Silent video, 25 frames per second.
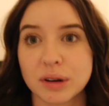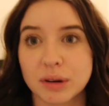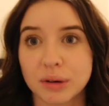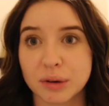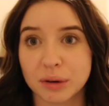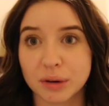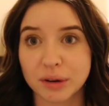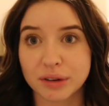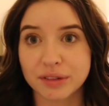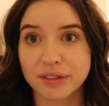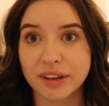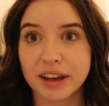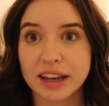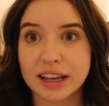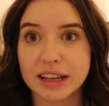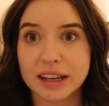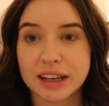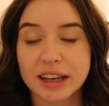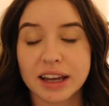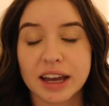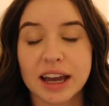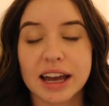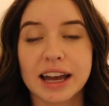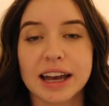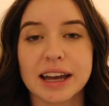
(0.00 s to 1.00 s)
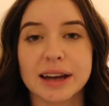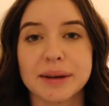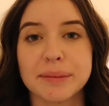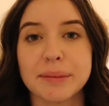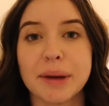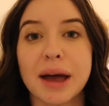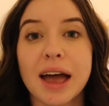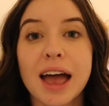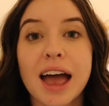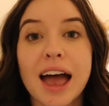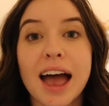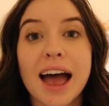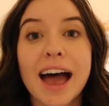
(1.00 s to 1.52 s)
horrifying.
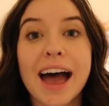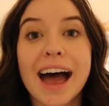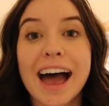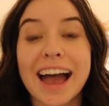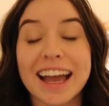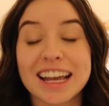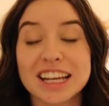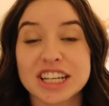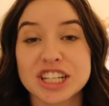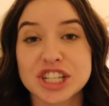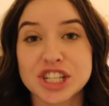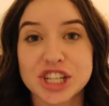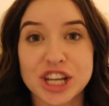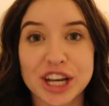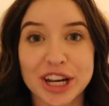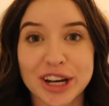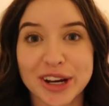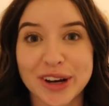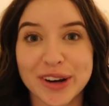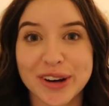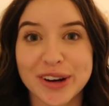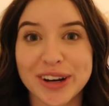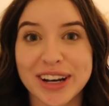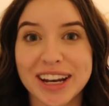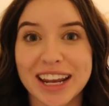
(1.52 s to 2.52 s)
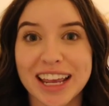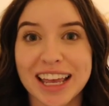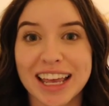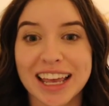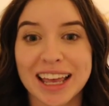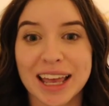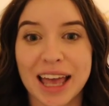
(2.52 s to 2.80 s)
I shared